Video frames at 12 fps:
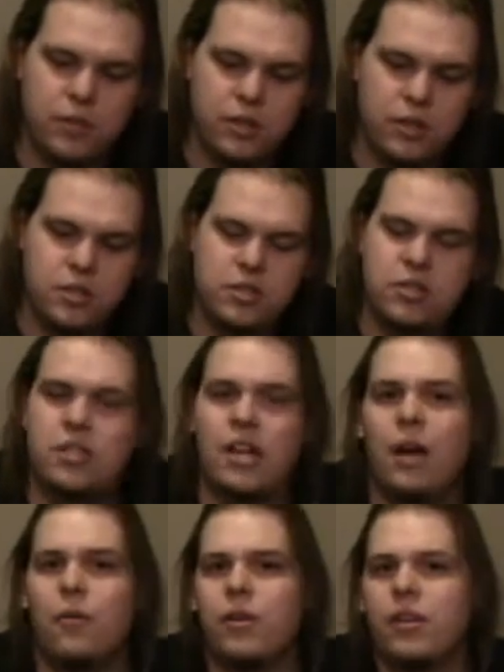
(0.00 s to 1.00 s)
There's
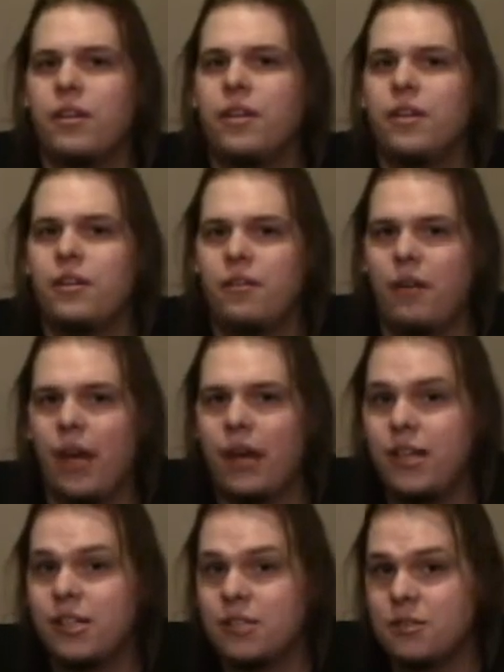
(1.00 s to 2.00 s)
not really
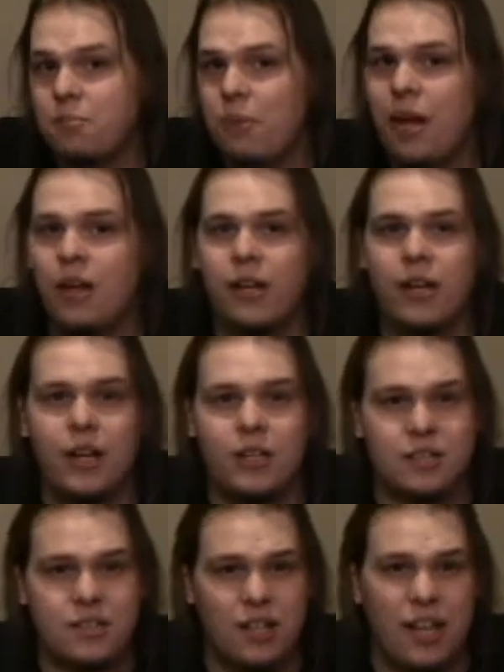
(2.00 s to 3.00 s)
any smell. You get a
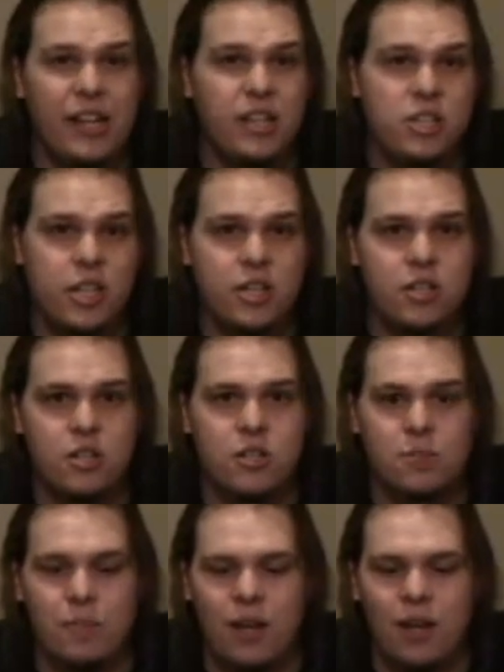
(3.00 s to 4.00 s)
slight ginger
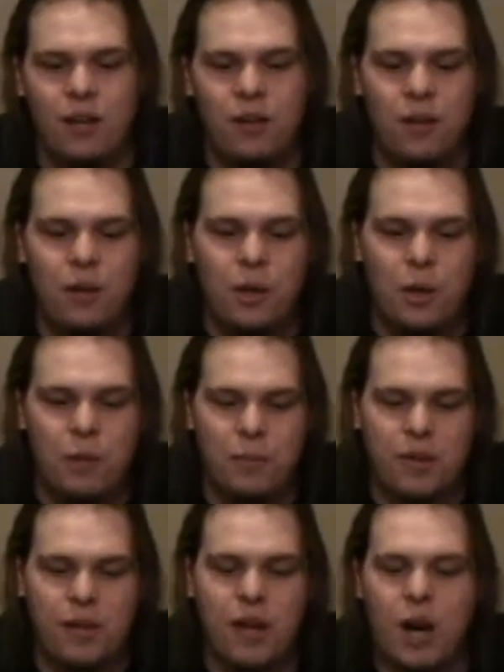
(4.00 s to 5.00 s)
smell,
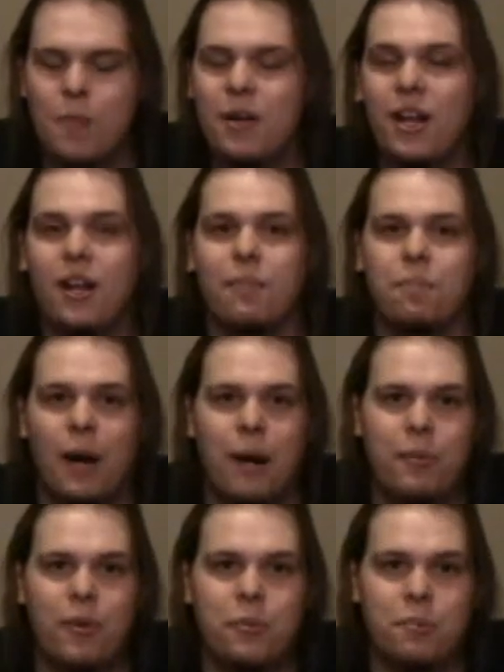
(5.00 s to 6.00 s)
but the carbonated
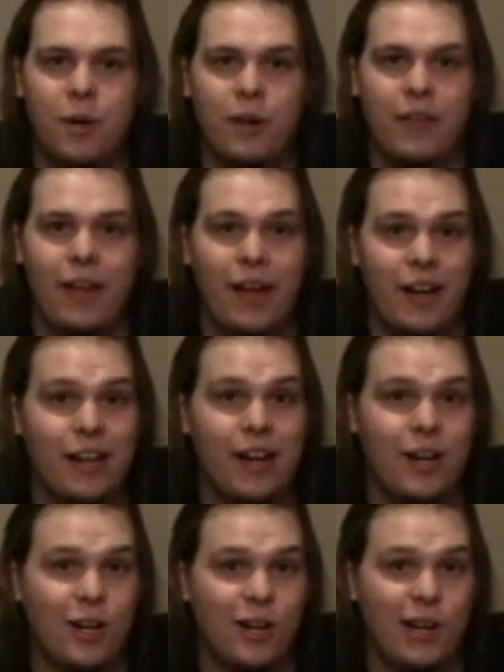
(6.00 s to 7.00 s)
bubbles burn the hell out
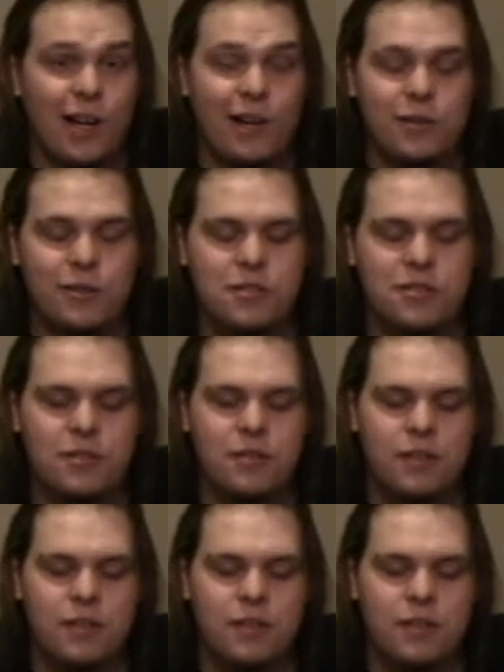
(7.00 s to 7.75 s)
of your nose.